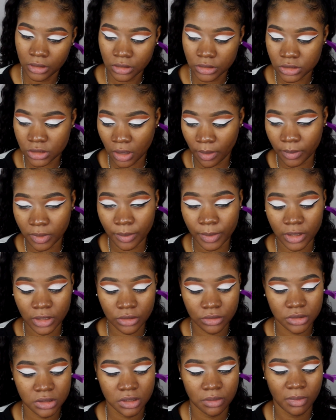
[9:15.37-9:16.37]
So I'm going to be
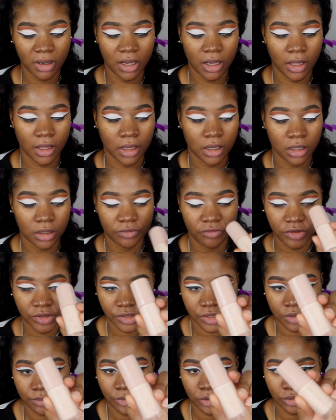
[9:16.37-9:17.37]
using my
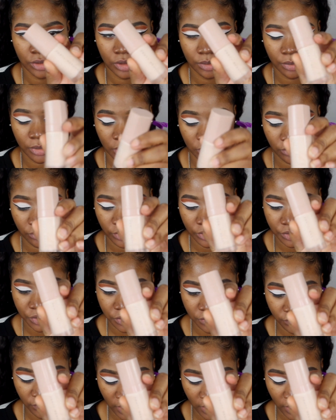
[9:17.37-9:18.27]
Fenty Beauty Pro Filter